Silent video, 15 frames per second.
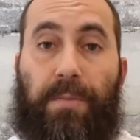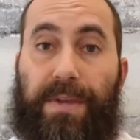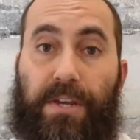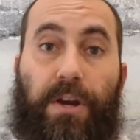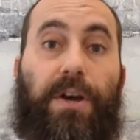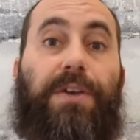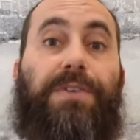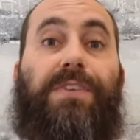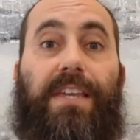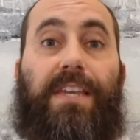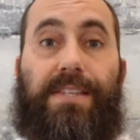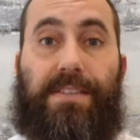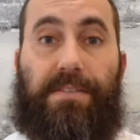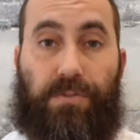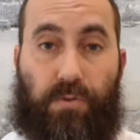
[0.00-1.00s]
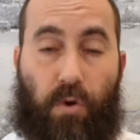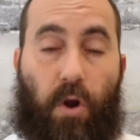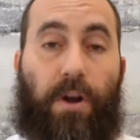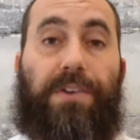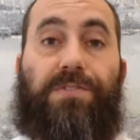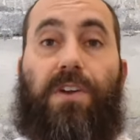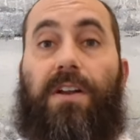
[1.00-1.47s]
because he's
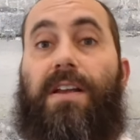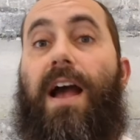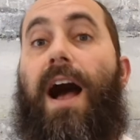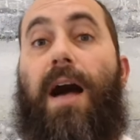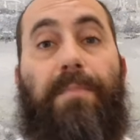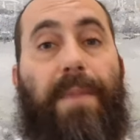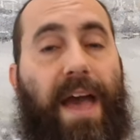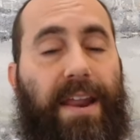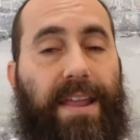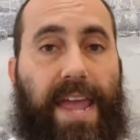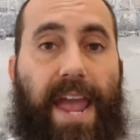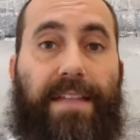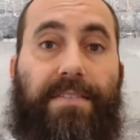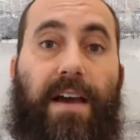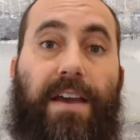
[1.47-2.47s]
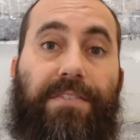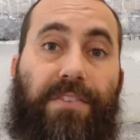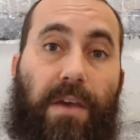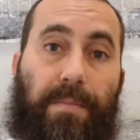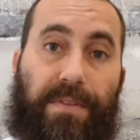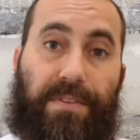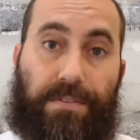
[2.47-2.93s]
strongest on combating
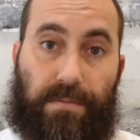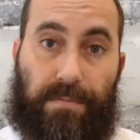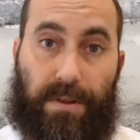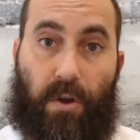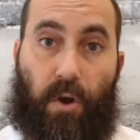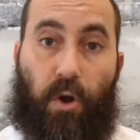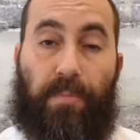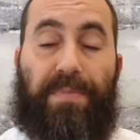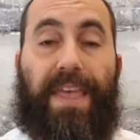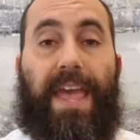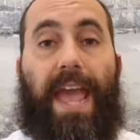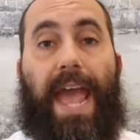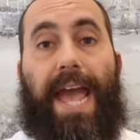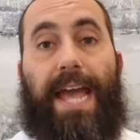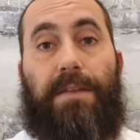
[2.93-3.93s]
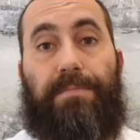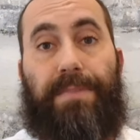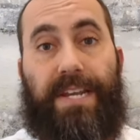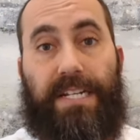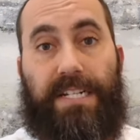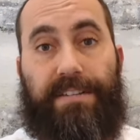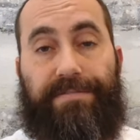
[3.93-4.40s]
anti-Semitism at home and
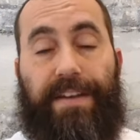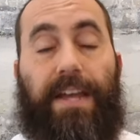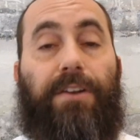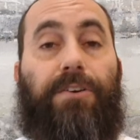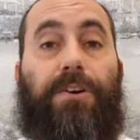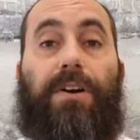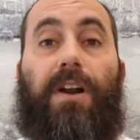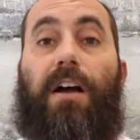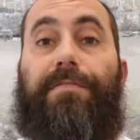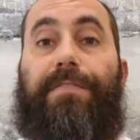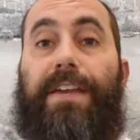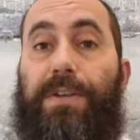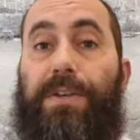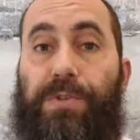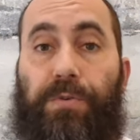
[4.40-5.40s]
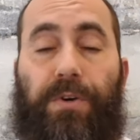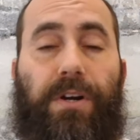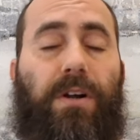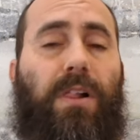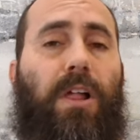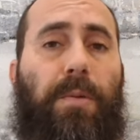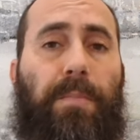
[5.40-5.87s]
being a defender of
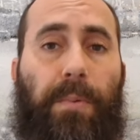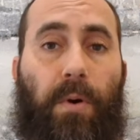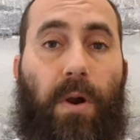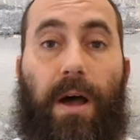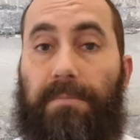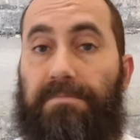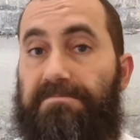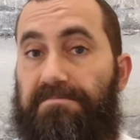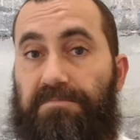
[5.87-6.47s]
Israel abroad.